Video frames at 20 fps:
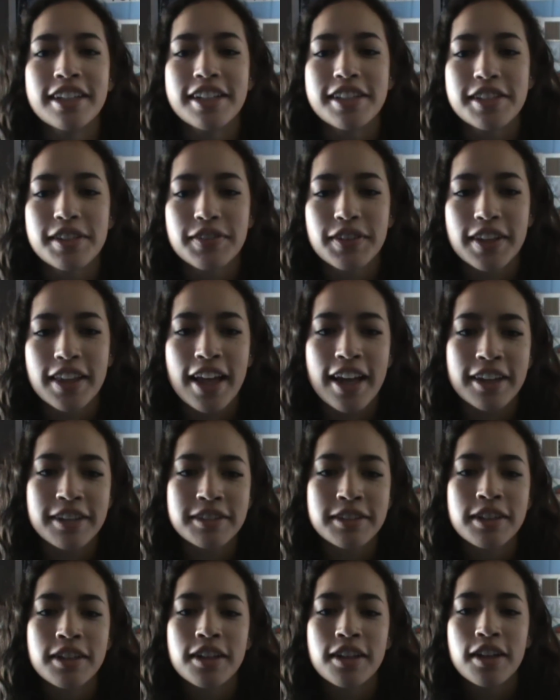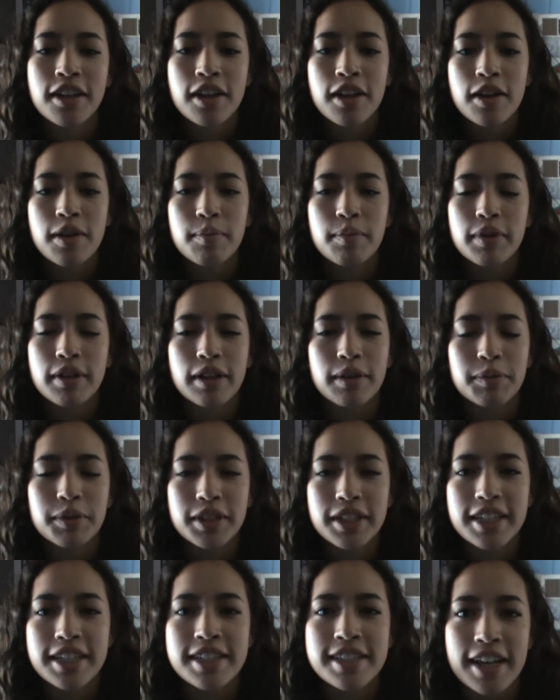and stuff like that. But I'm
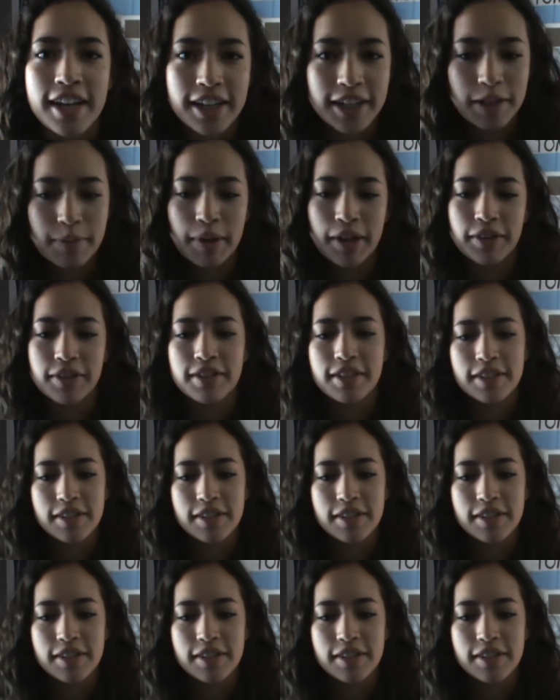really excited about